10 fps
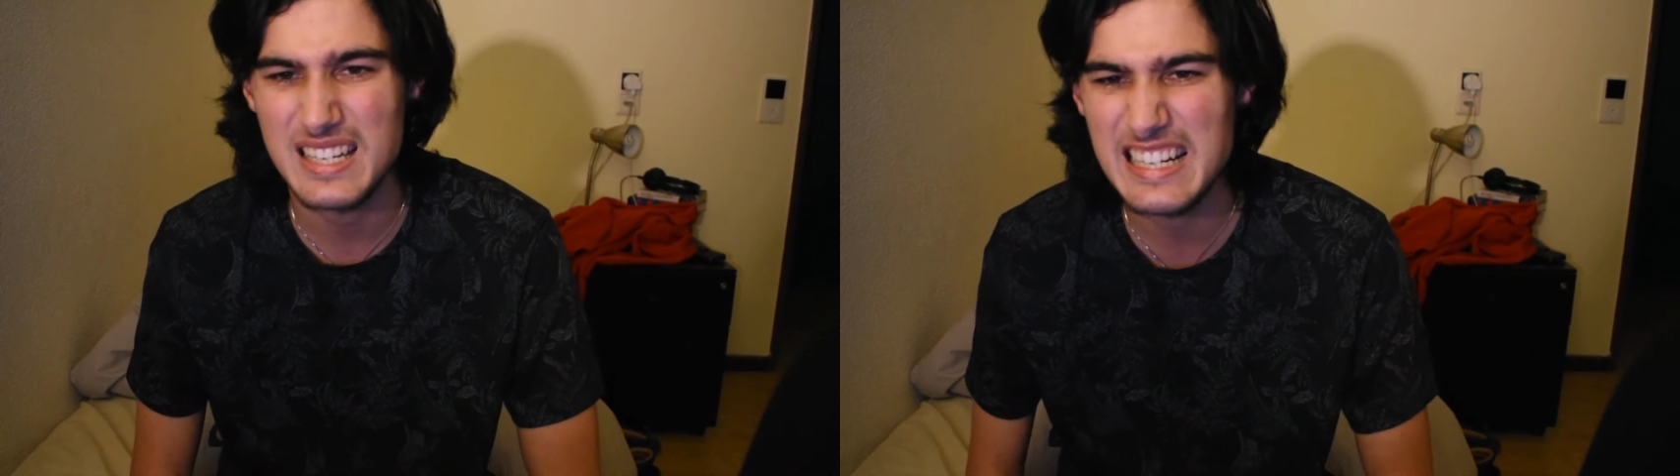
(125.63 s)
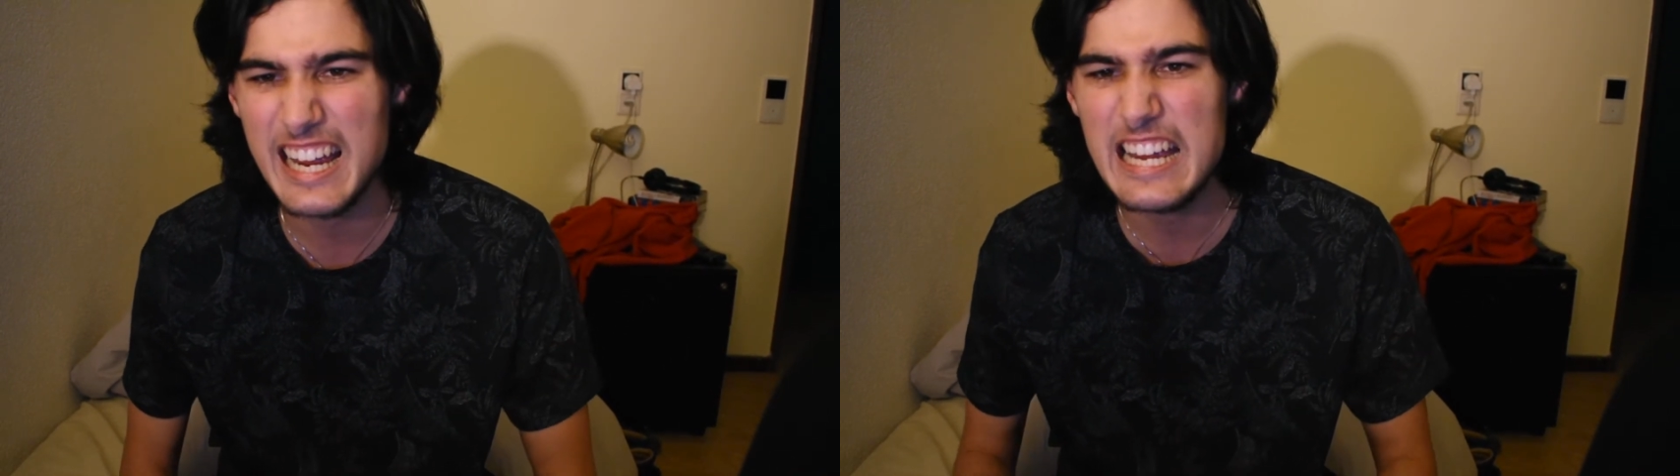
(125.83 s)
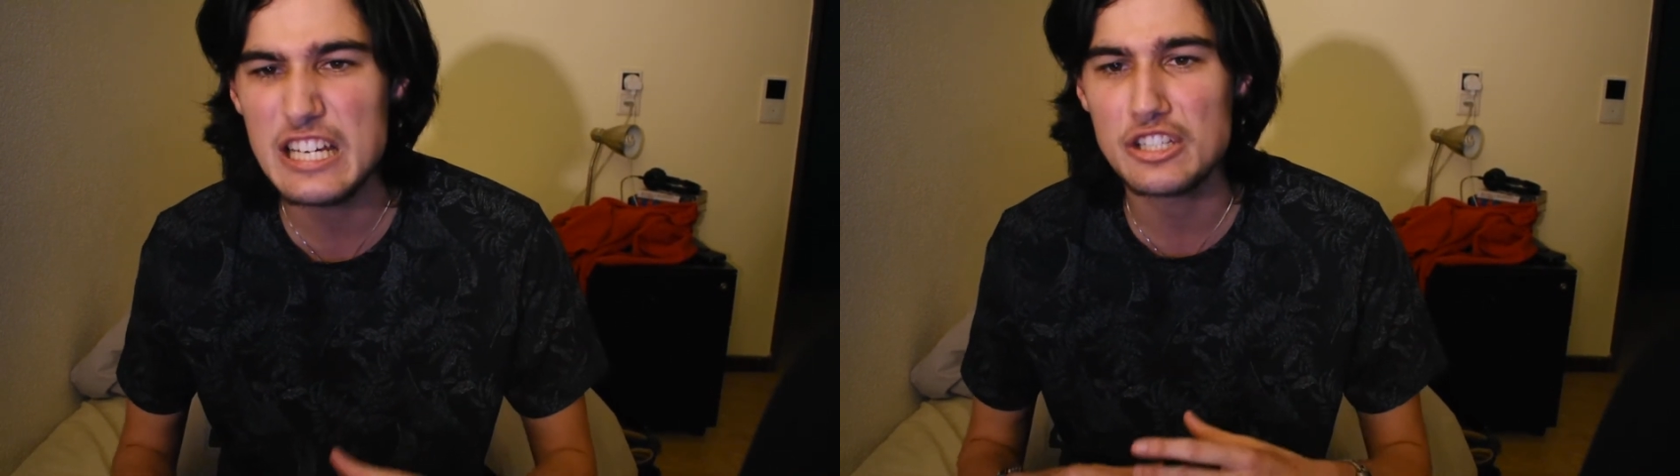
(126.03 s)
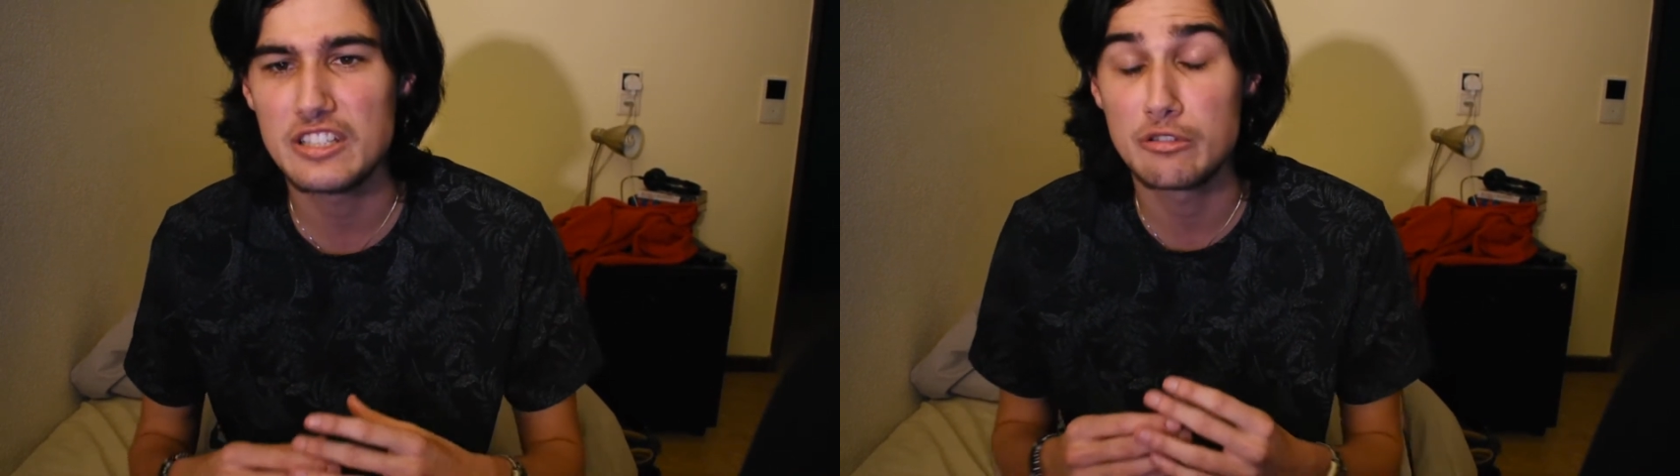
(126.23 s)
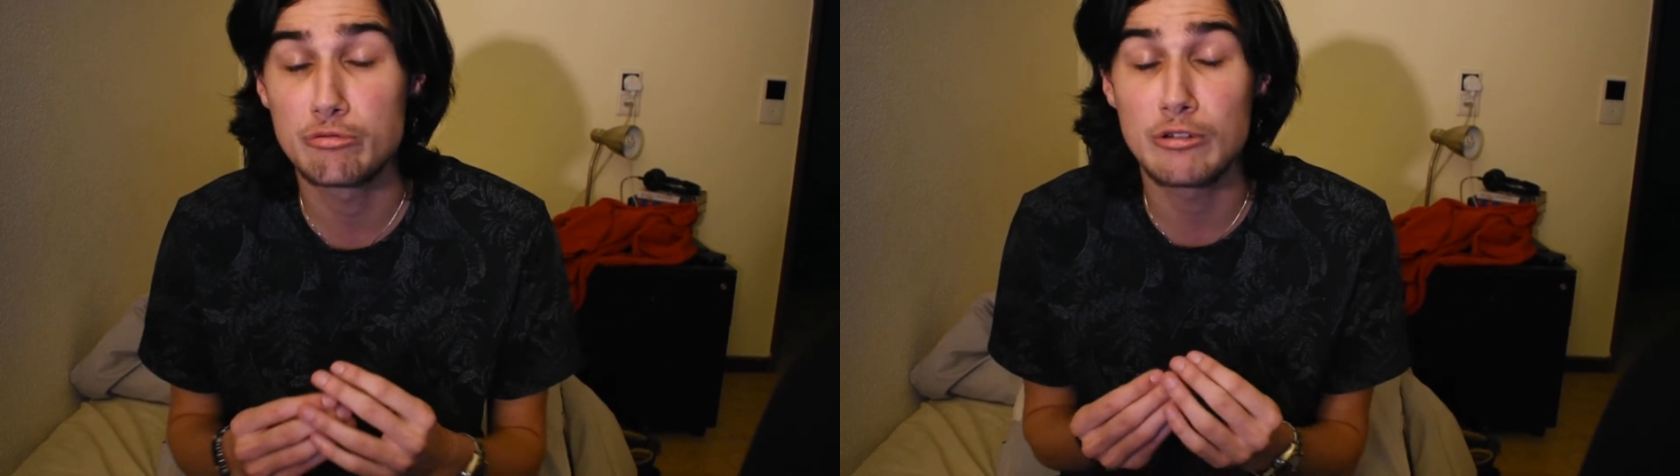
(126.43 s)
encaged
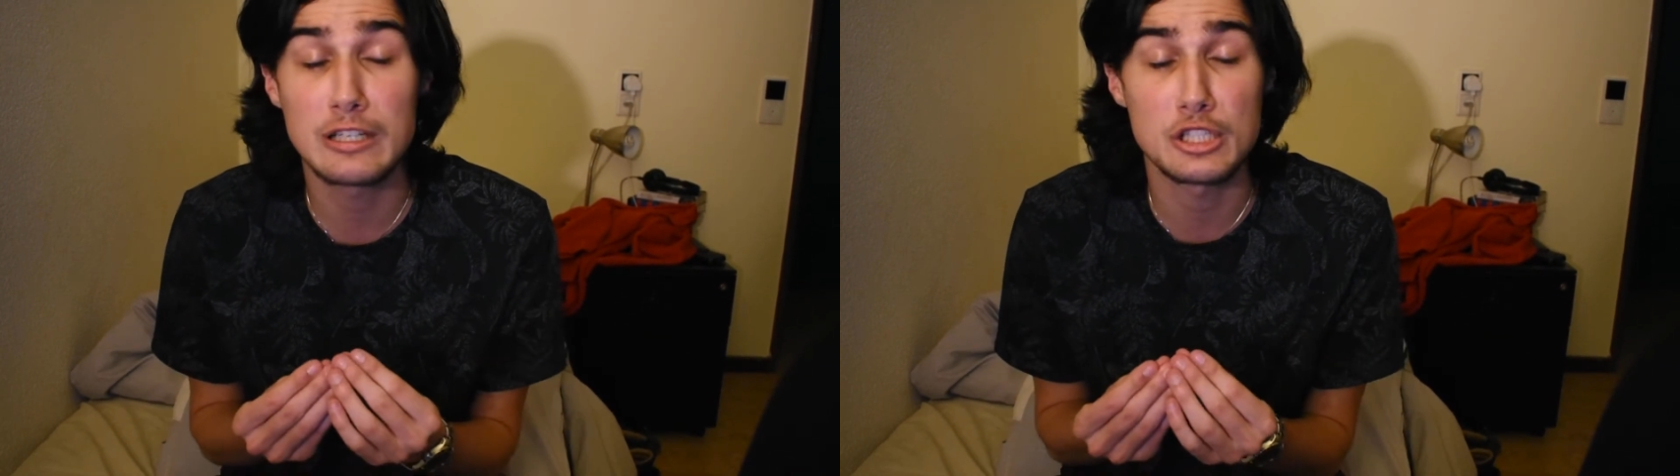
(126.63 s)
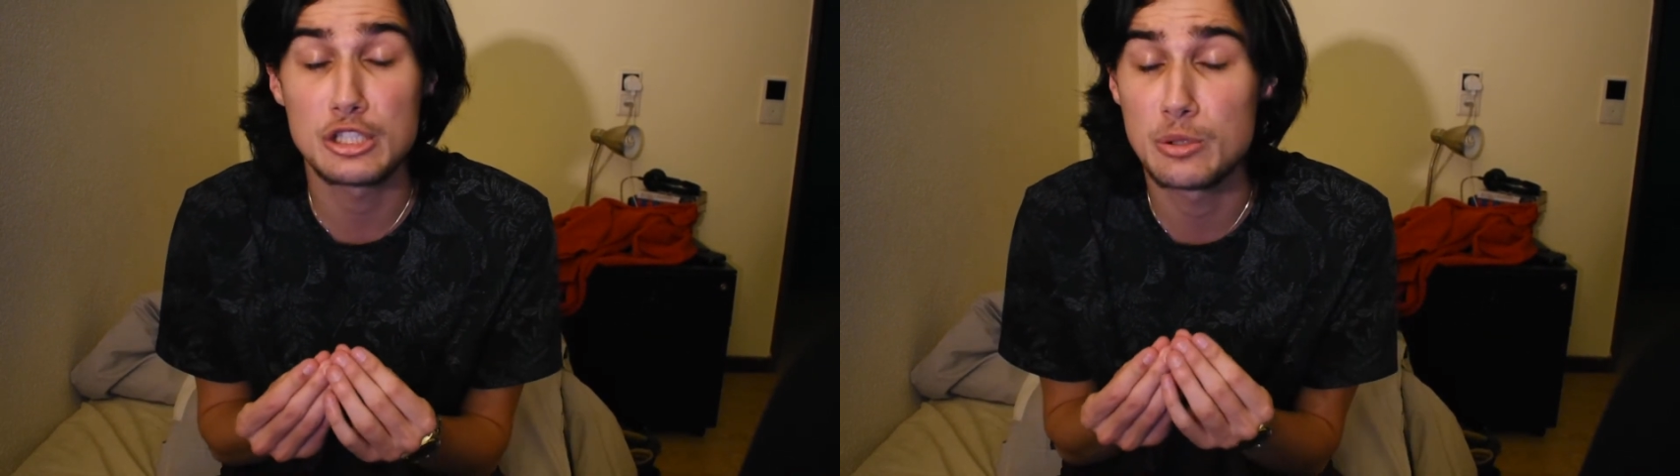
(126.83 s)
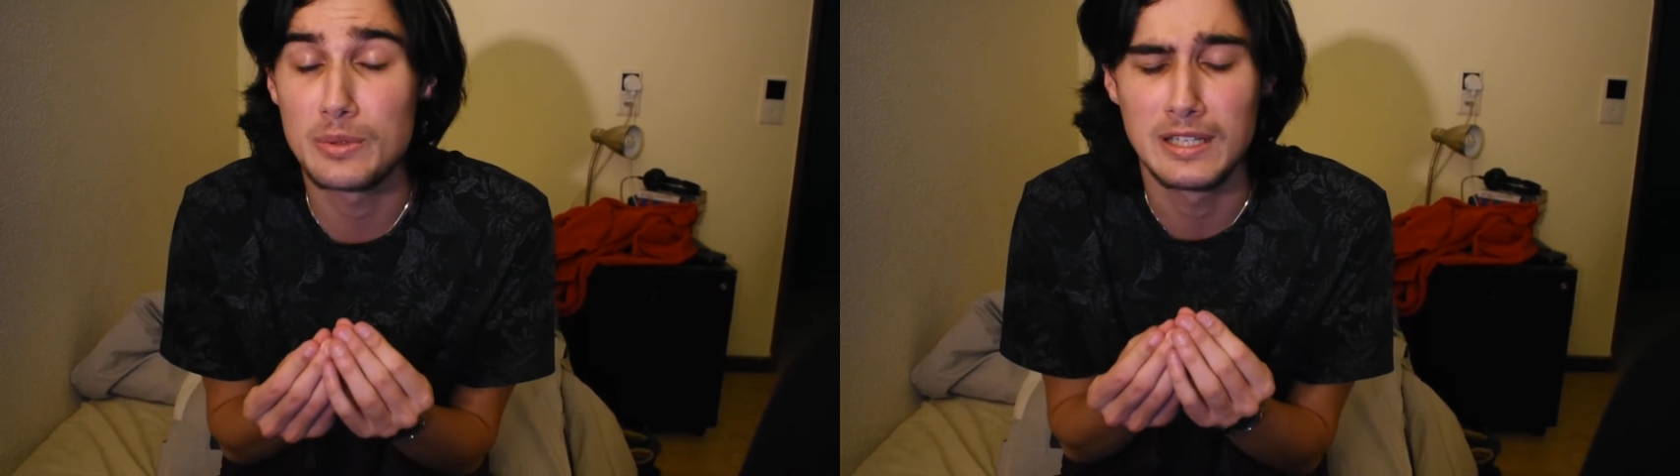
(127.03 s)
in a residue,